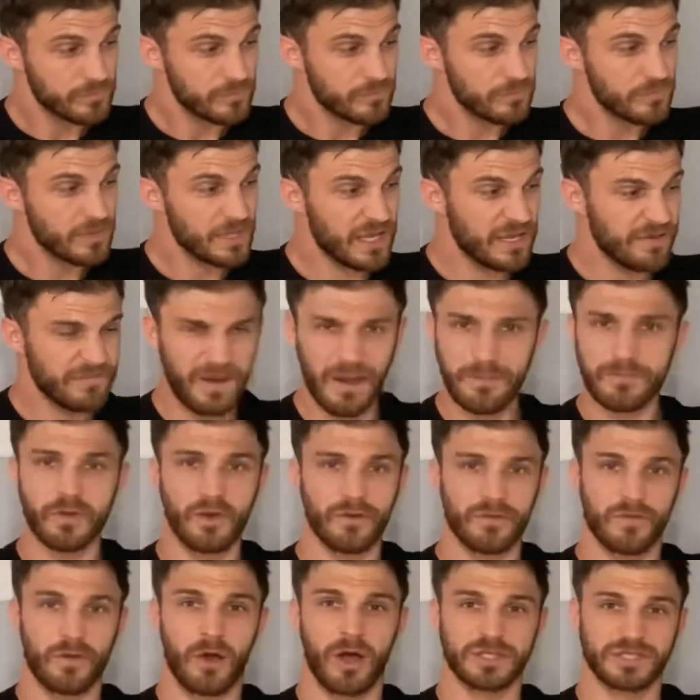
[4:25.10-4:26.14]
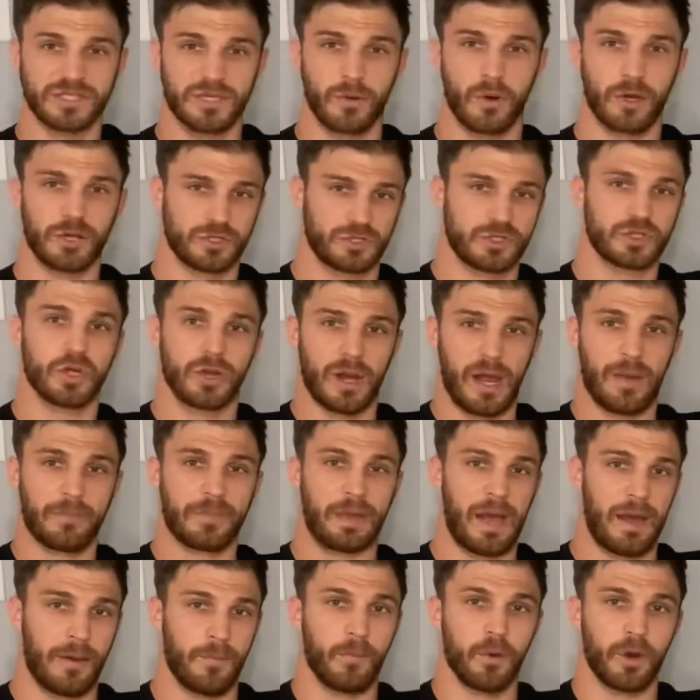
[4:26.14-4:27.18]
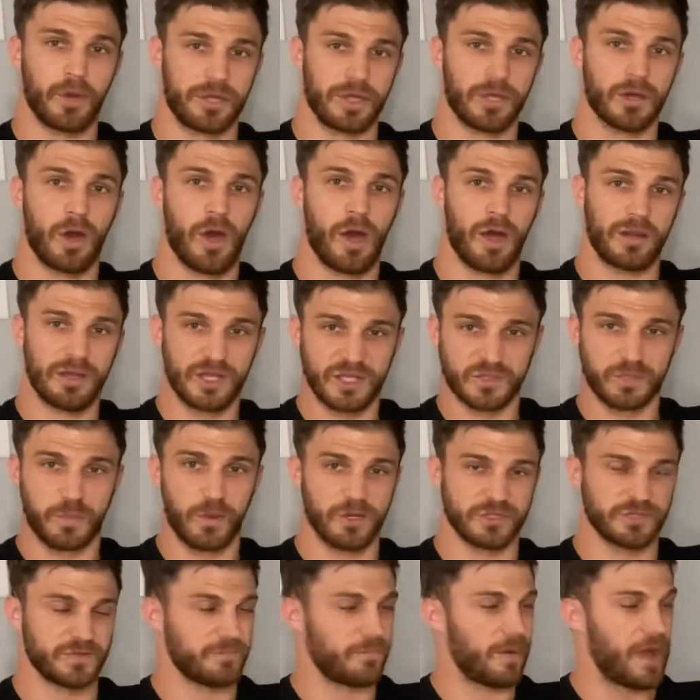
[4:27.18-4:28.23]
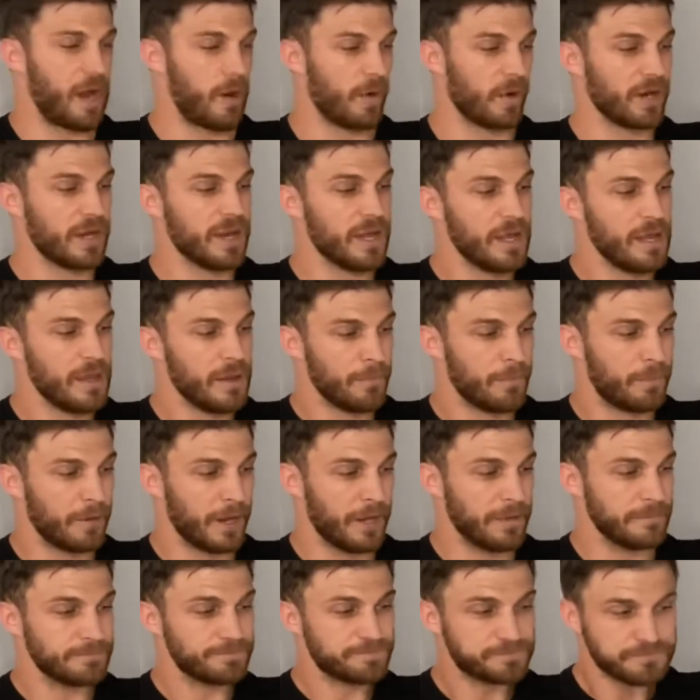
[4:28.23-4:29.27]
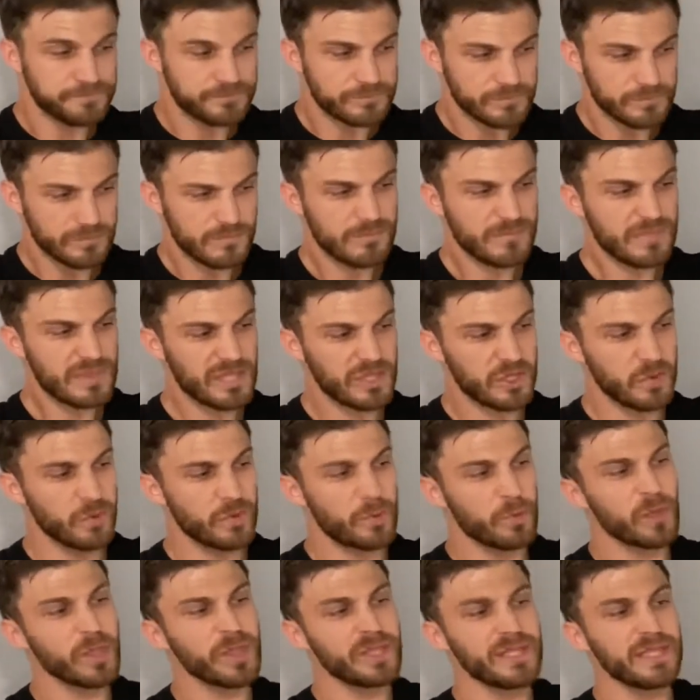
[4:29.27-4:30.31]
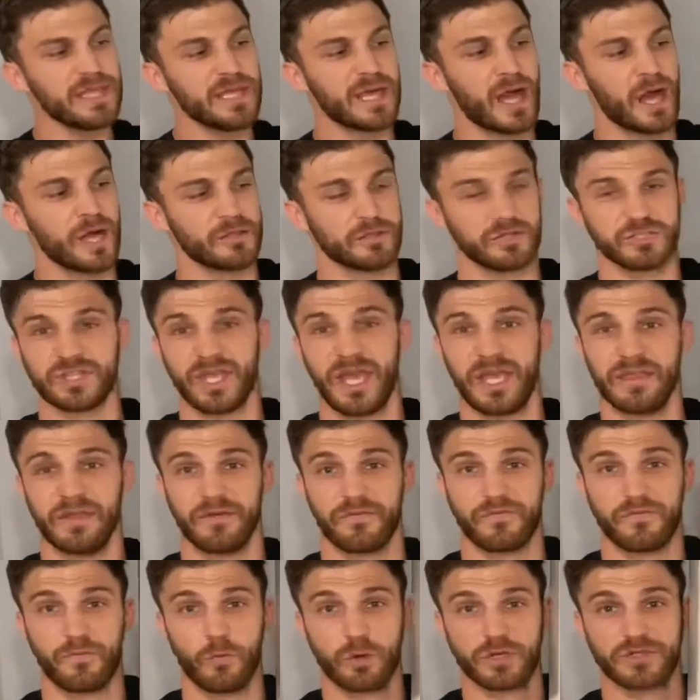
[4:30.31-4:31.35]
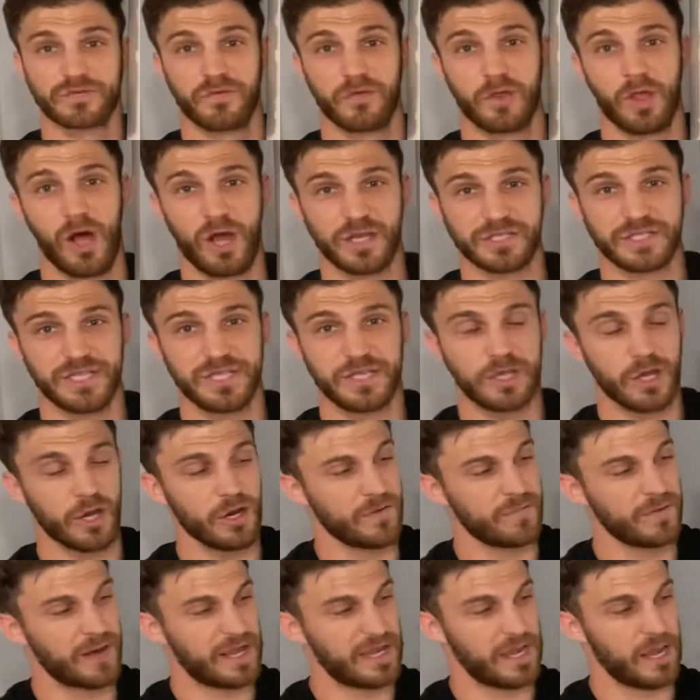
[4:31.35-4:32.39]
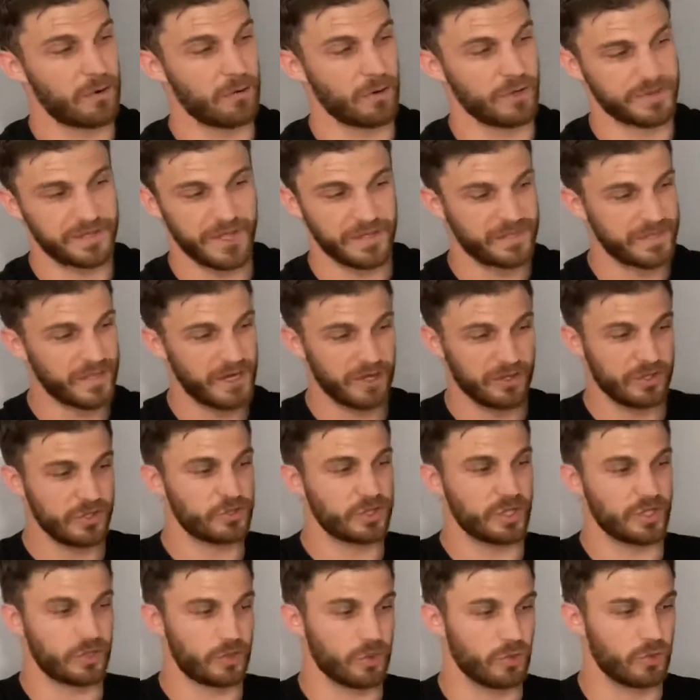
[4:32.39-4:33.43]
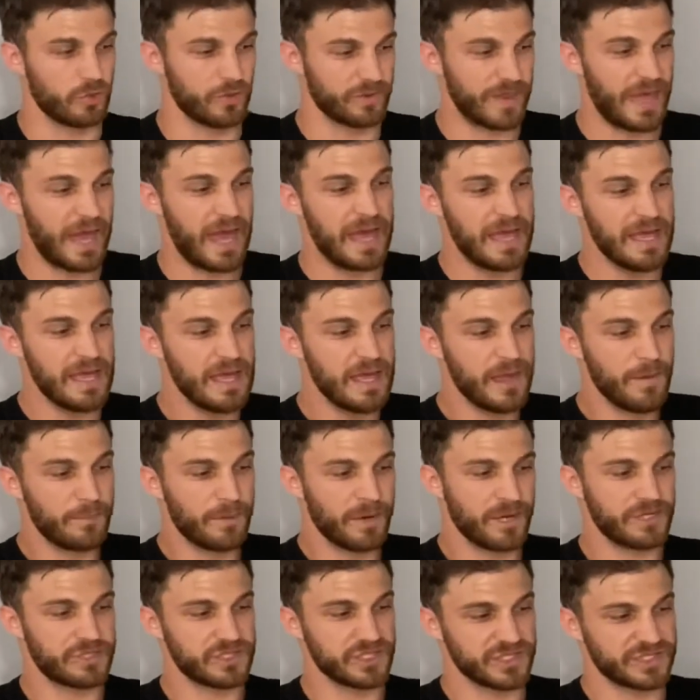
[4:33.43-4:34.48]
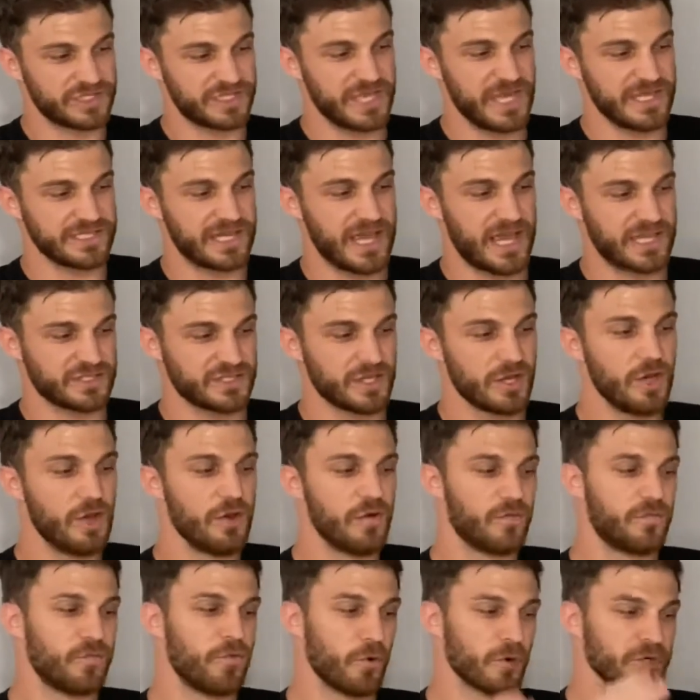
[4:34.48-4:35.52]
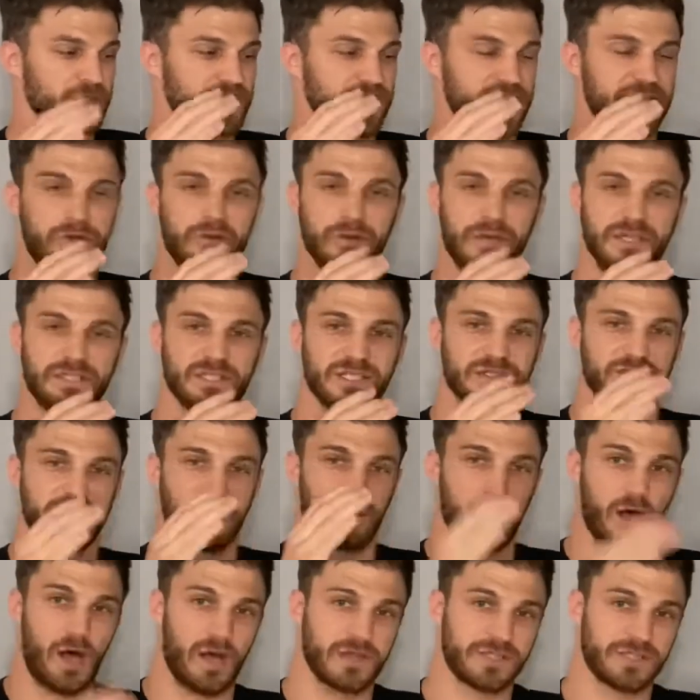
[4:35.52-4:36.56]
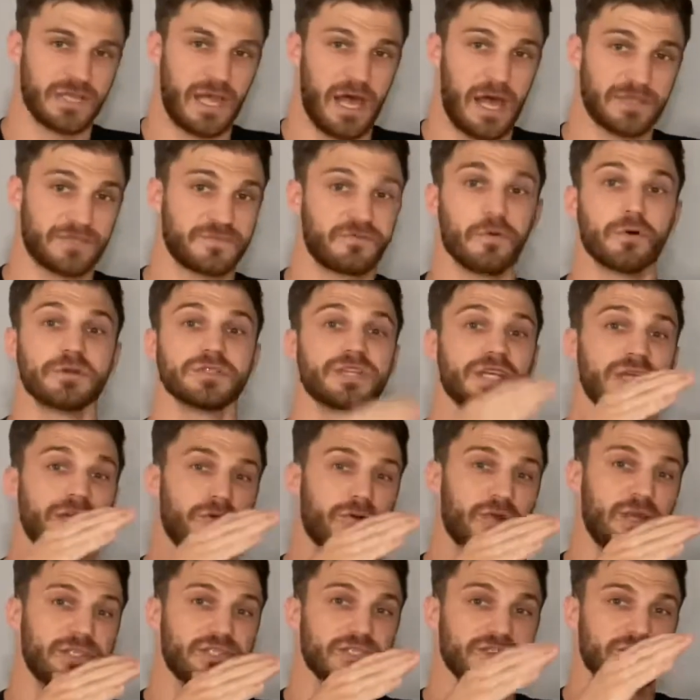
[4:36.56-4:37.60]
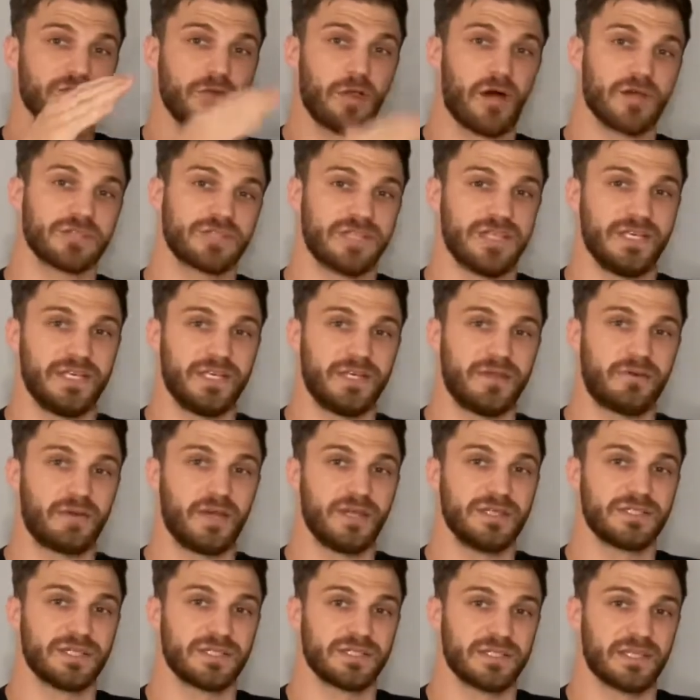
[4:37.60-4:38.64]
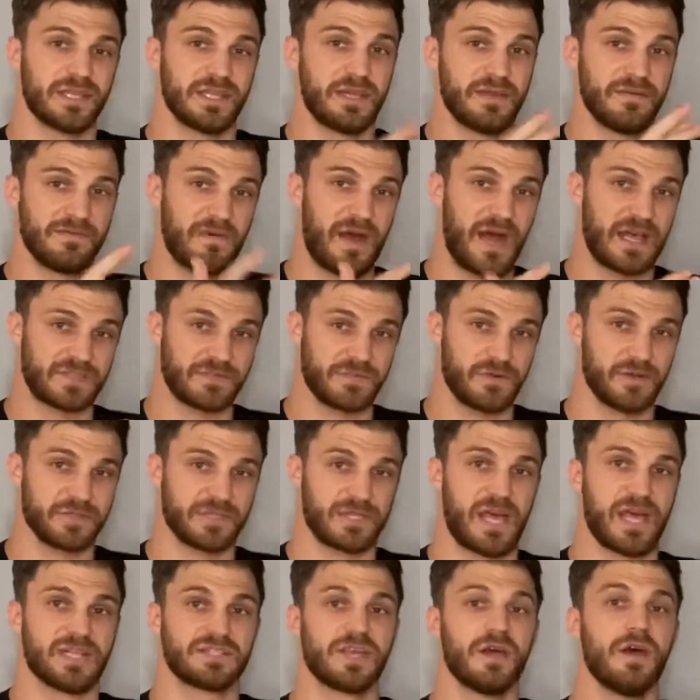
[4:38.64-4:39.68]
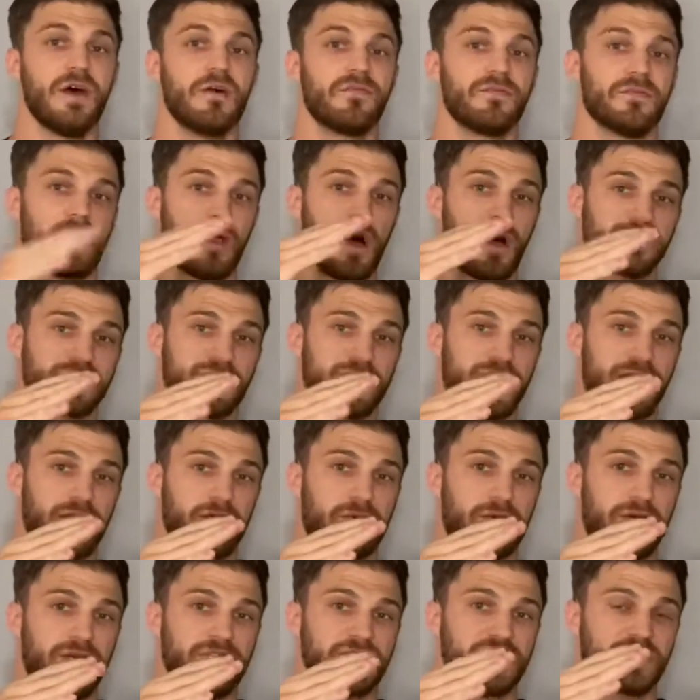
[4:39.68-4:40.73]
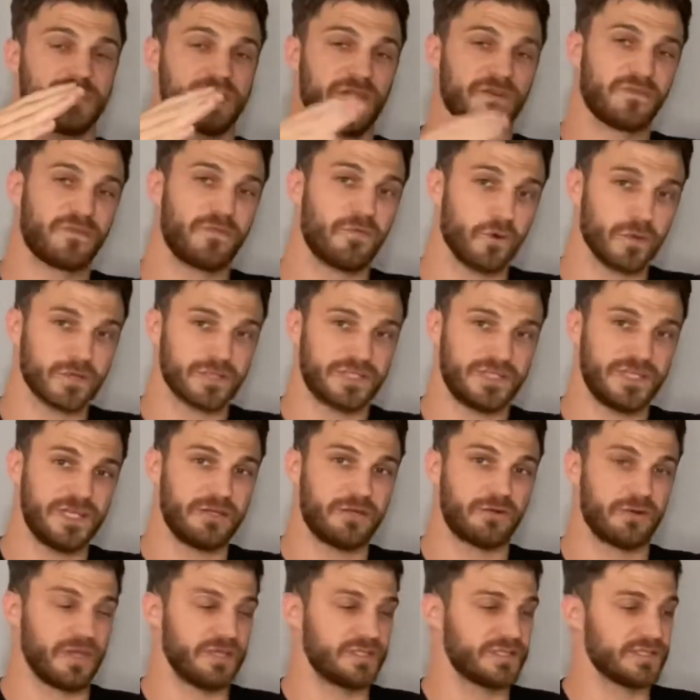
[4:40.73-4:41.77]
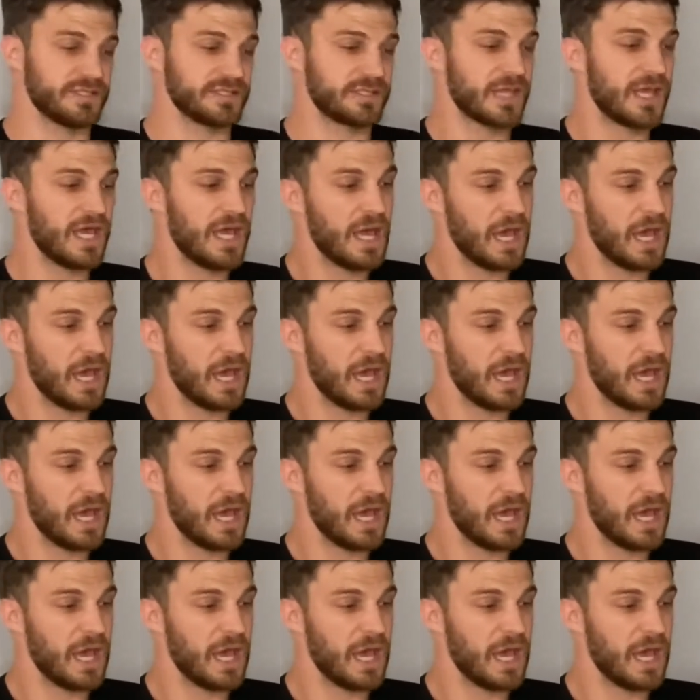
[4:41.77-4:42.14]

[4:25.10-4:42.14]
if I'm doing velocity work, sure, I'm working on explosive power, but you would really need to understand the force velocity curve, and I kind of wrote that there. You can Google that, but it just says as force increases, velocity decreases, and then vice versa, as velocity increases, then force decreases.